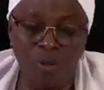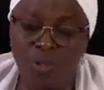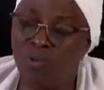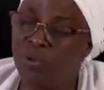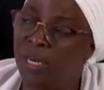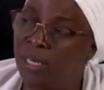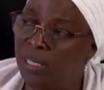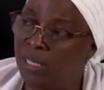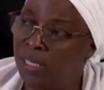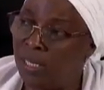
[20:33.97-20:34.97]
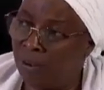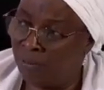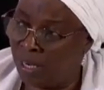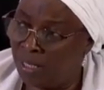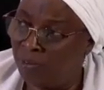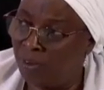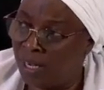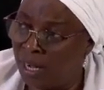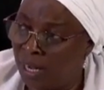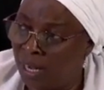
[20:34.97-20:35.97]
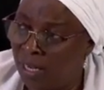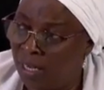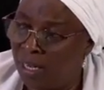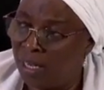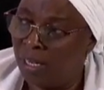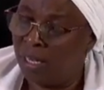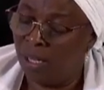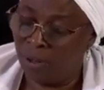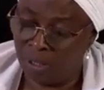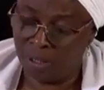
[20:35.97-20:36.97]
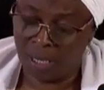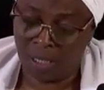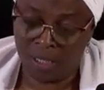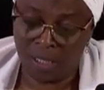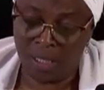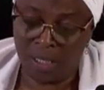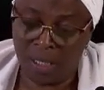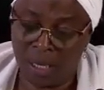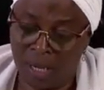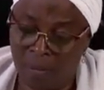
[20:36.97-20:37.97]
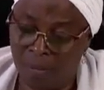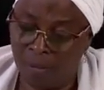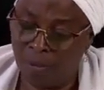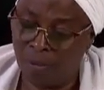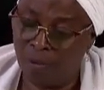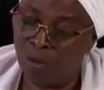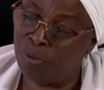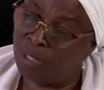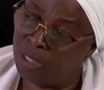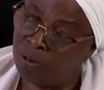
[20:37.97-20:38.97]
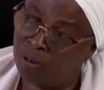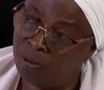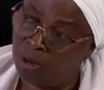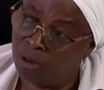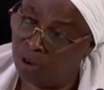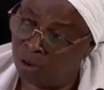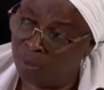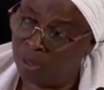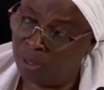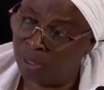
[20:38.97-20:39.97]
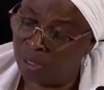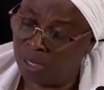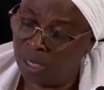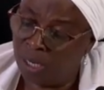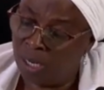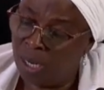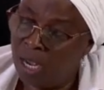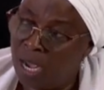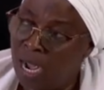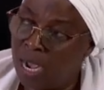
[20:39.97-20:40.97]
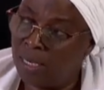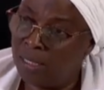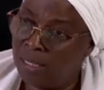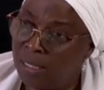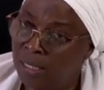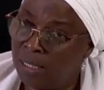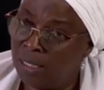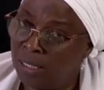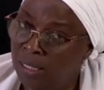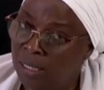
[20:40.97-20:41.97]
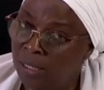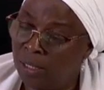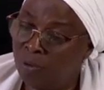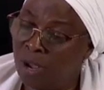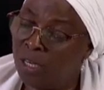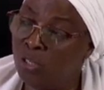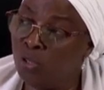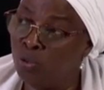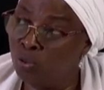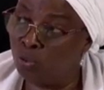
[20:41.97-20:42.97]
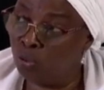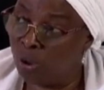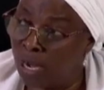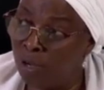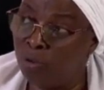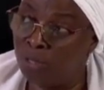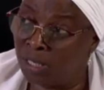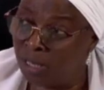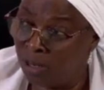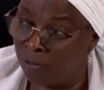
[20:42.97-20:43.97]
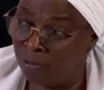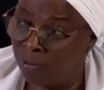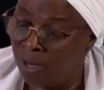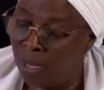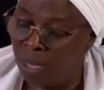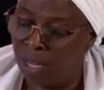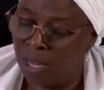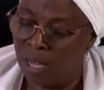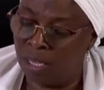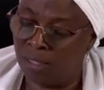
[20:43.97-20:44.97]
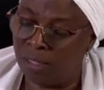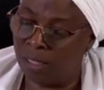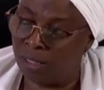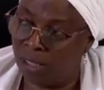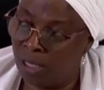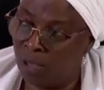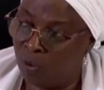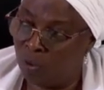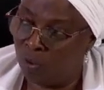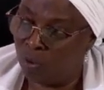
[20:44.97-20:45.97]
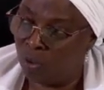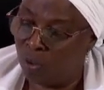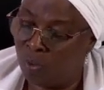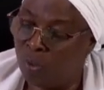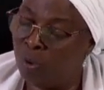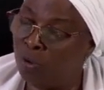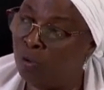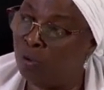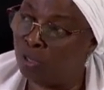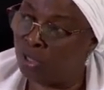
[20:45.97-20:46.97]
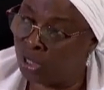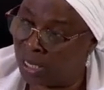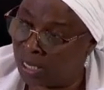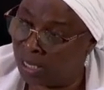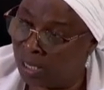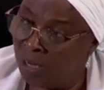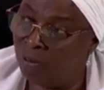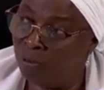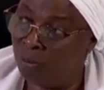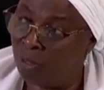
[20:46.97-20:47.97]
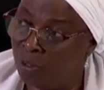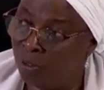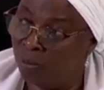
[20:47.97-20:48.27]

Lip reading: want to get the evidence very clear. You understand? What we see from the documents, and while you serve as a CEO, we want to cross-check the information.